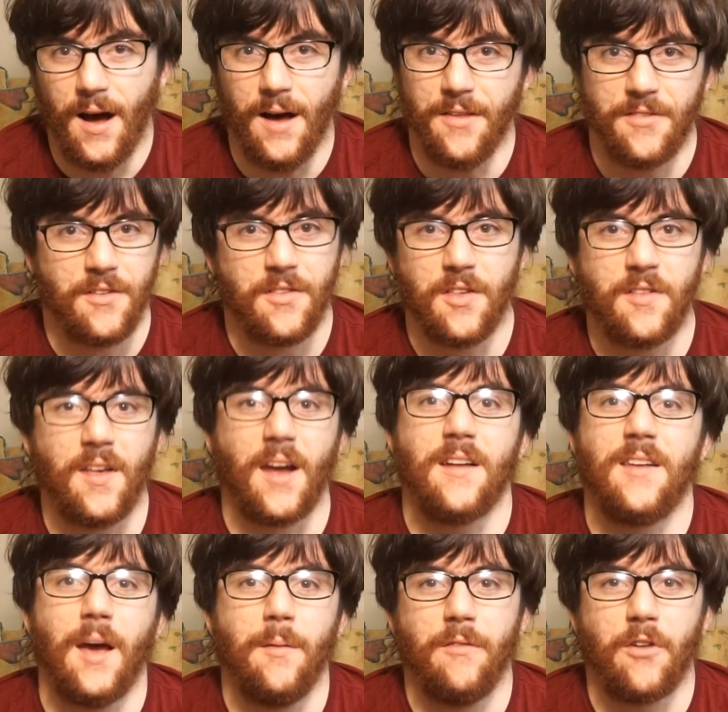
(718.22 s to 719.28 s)
this is the
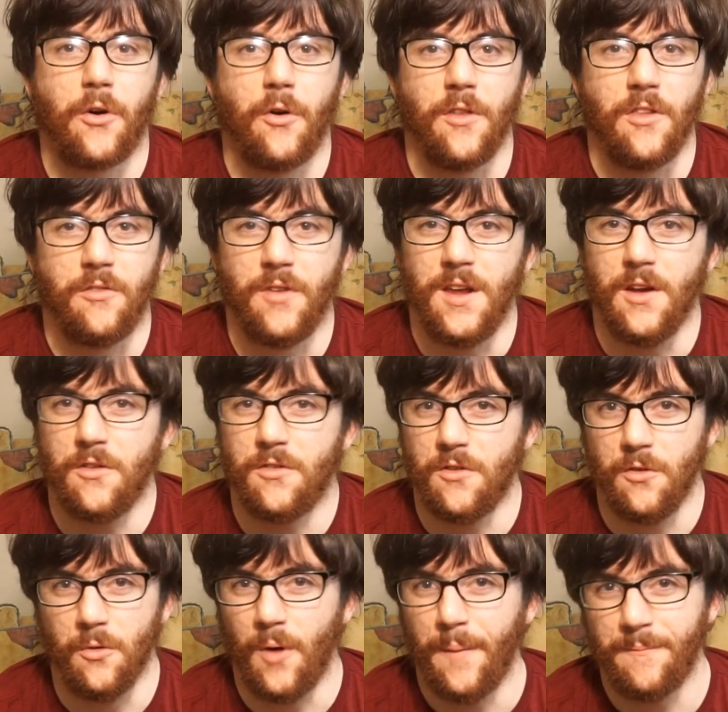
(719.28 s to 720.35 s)
second time I've recorded this video,
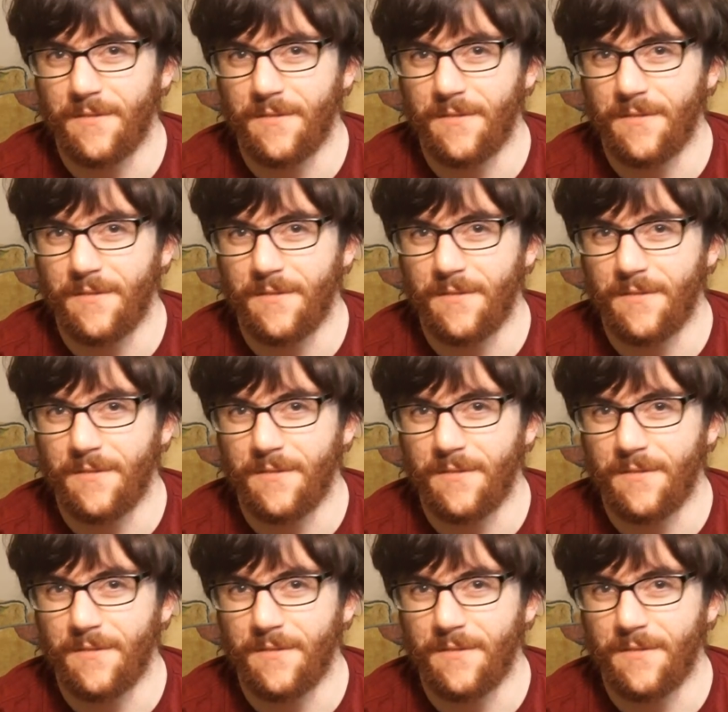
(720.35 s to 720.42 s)
so I'm